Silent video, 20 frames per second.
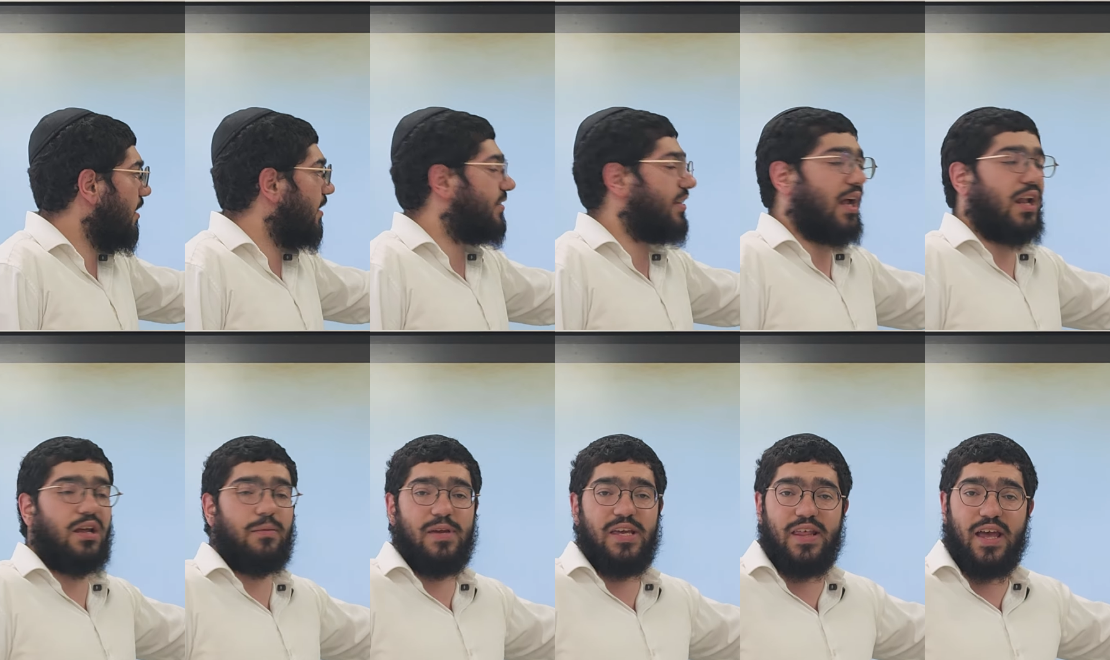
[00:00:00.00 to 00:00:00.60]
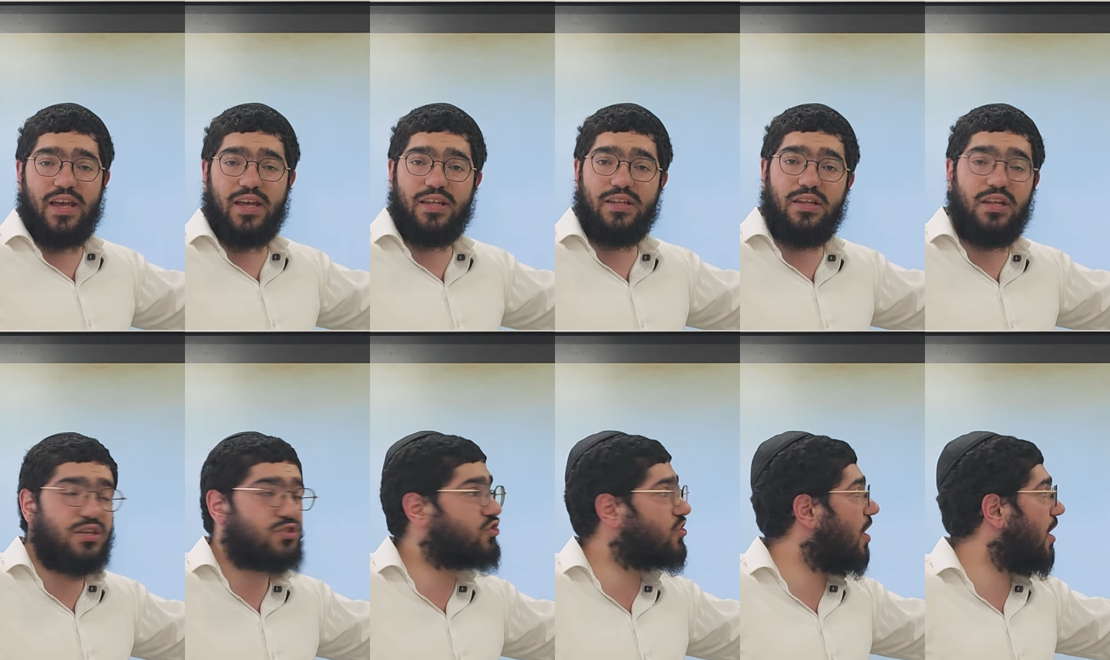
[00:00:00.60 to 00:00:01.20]
You're telling me that
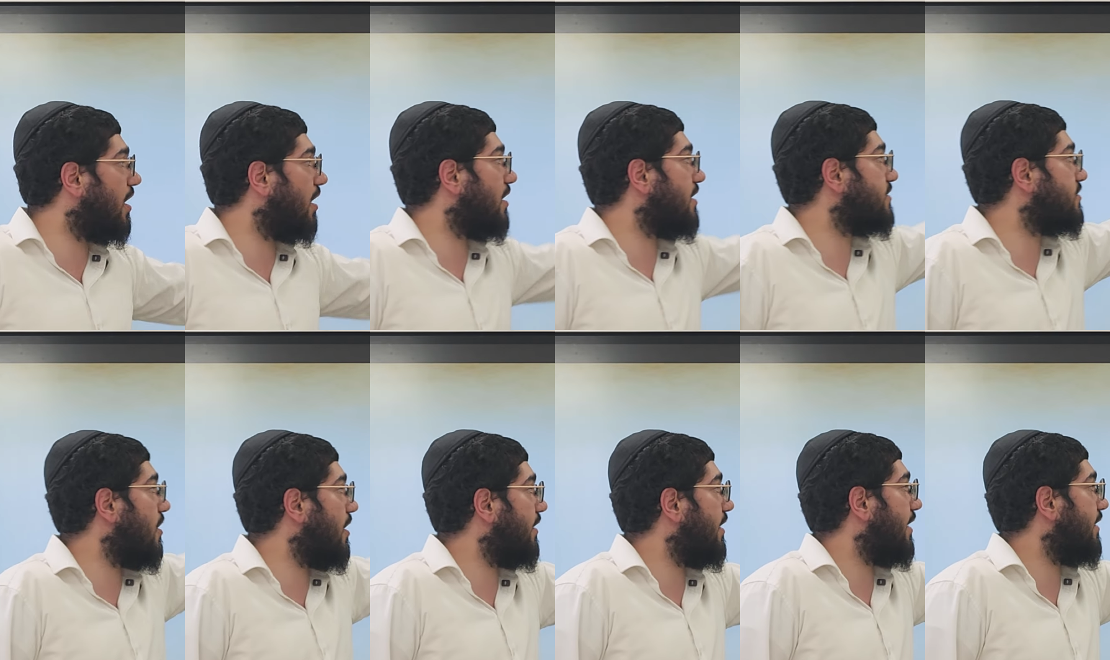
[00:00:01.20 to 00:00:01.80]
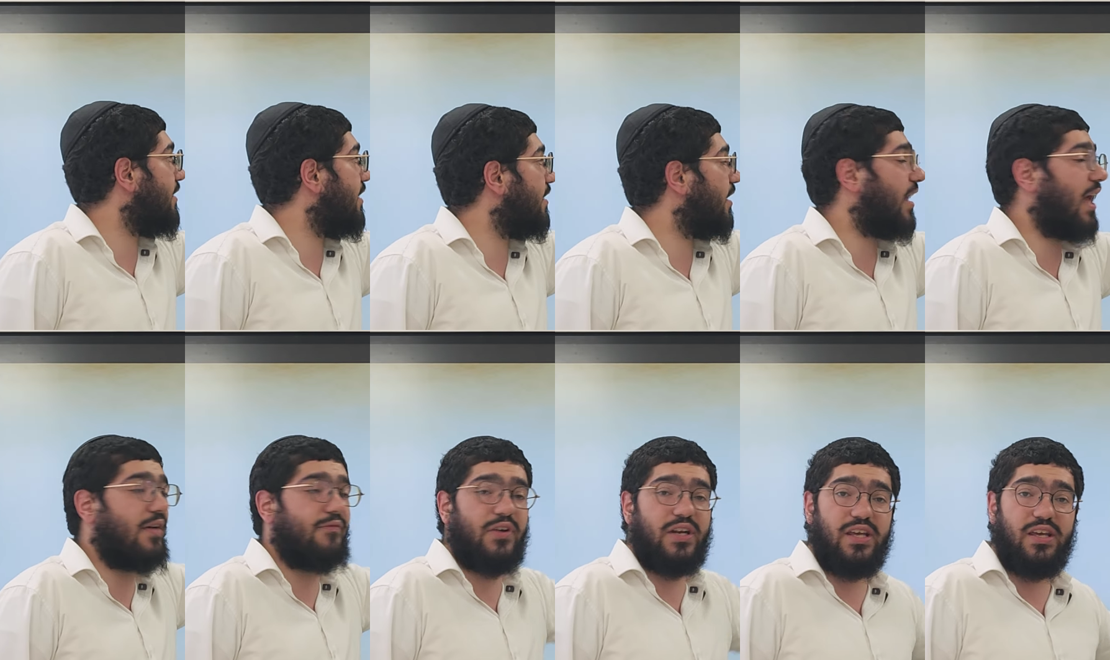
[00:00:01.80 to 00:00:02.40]
the shoyl is going, that the
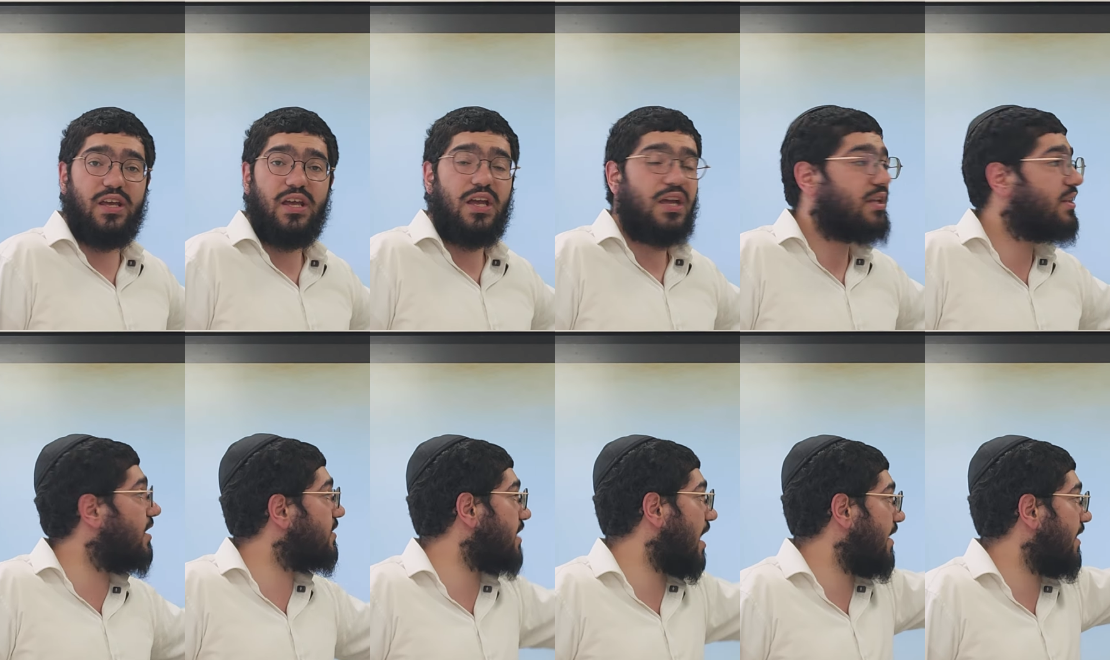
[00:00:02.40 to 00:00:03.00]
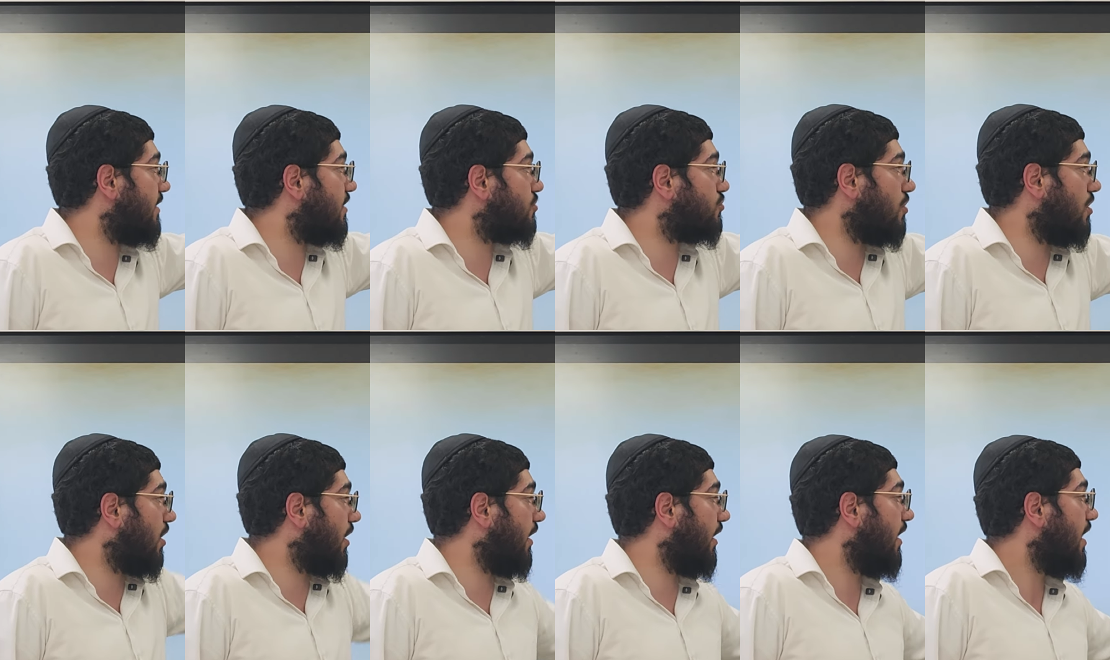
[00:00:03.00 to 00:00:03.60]

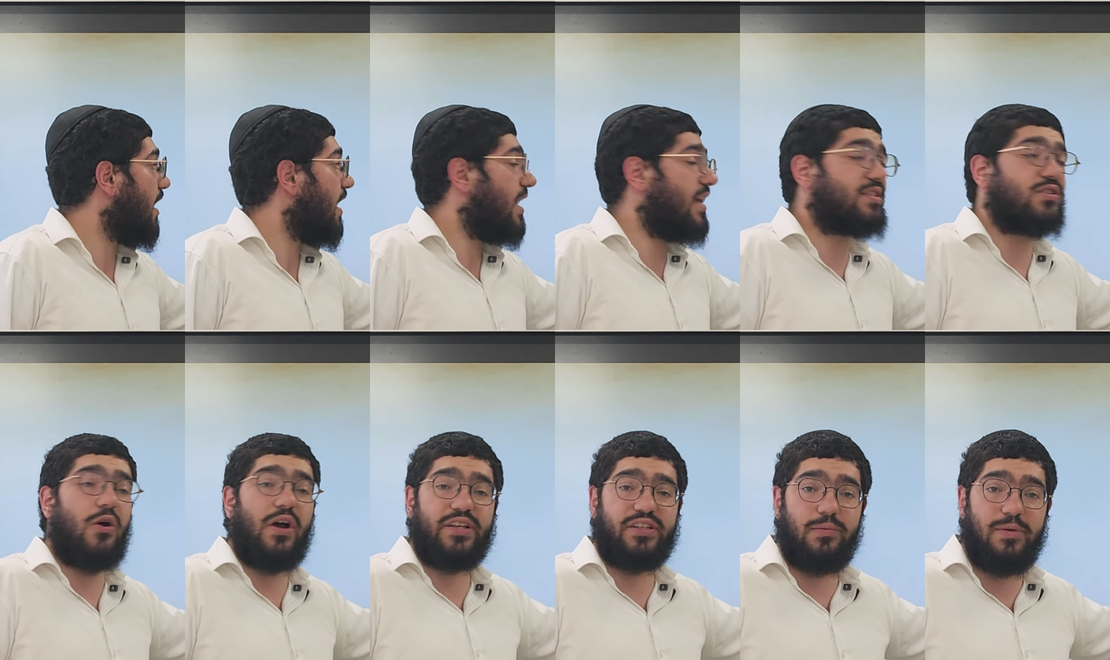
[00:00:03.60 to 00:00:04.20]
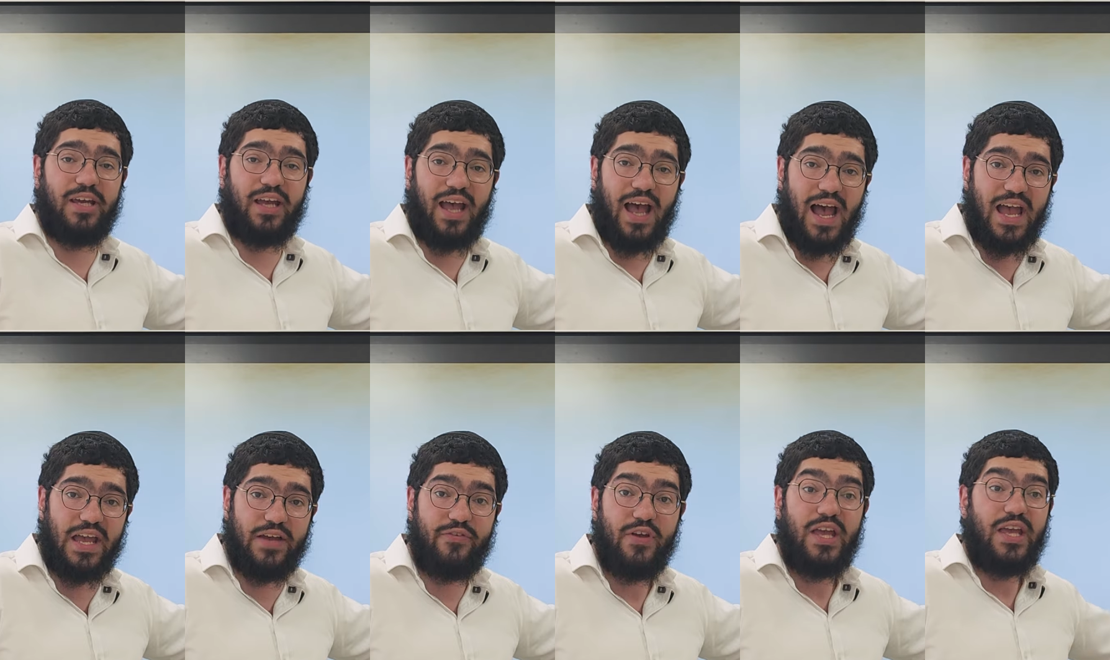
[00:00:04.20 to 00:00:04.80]
shulchani is going to be
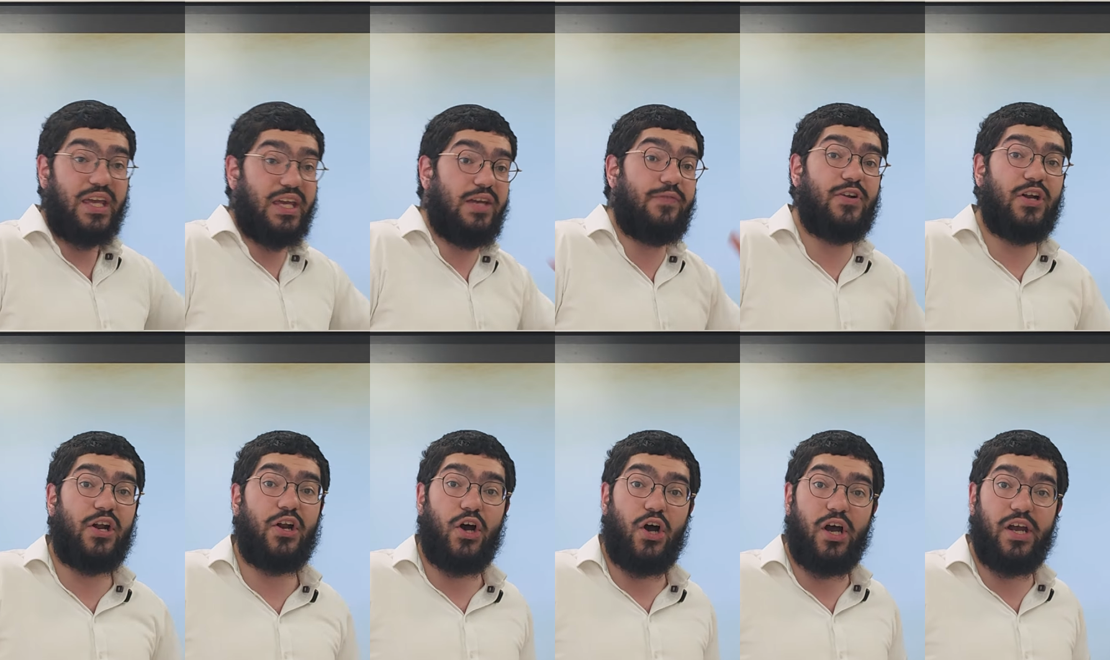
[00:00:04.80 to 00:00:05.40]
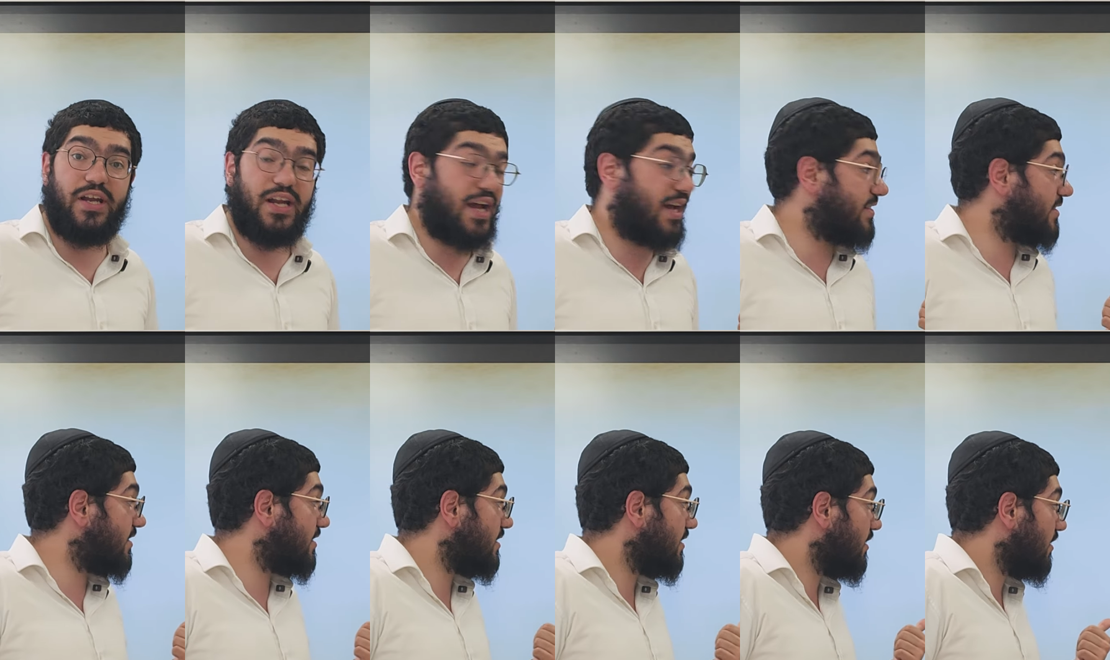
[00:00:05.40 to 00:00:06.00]
chayiv even on a
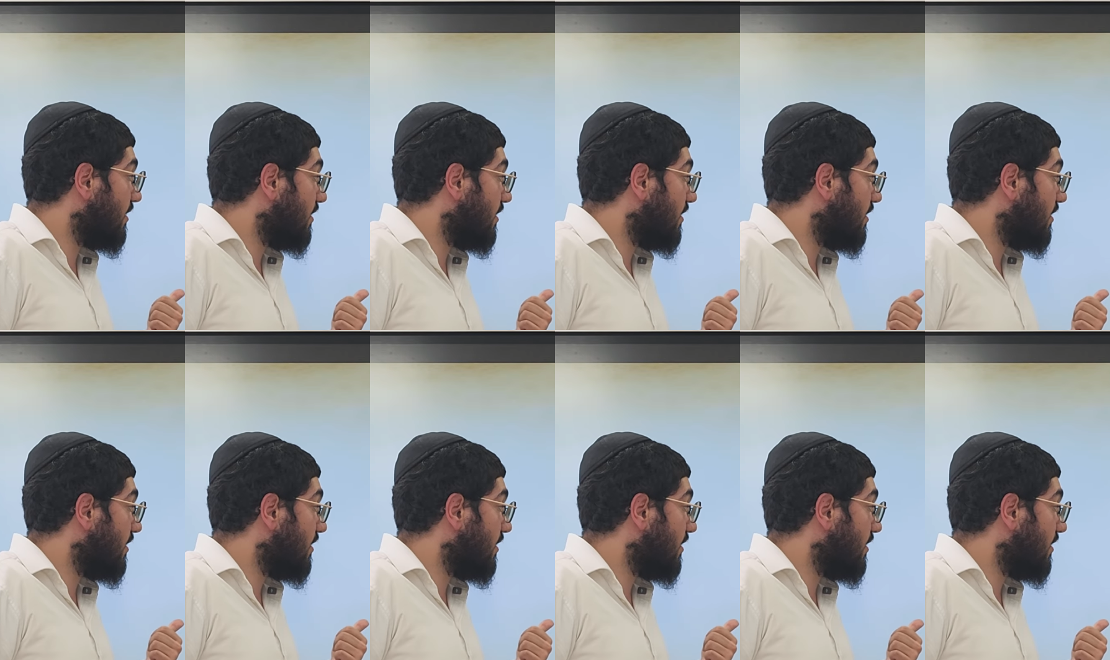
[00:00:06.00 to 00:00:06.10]
oinus?